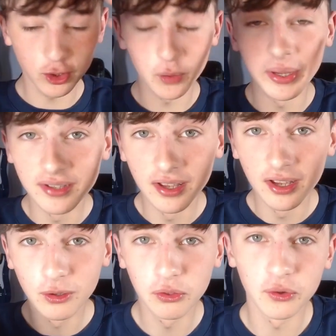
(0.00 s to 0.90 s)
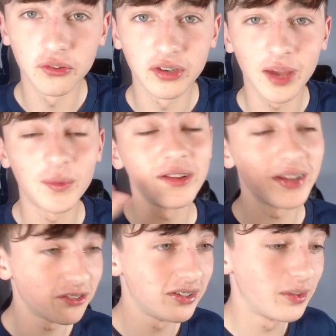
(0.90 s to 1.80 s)
Comment your thoughts on the game. I
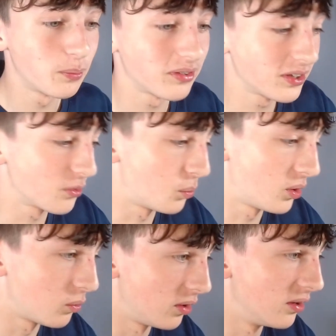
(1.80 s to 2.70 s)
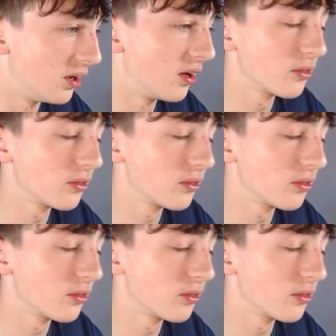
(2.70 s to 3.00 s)
actually did predict a 1-1.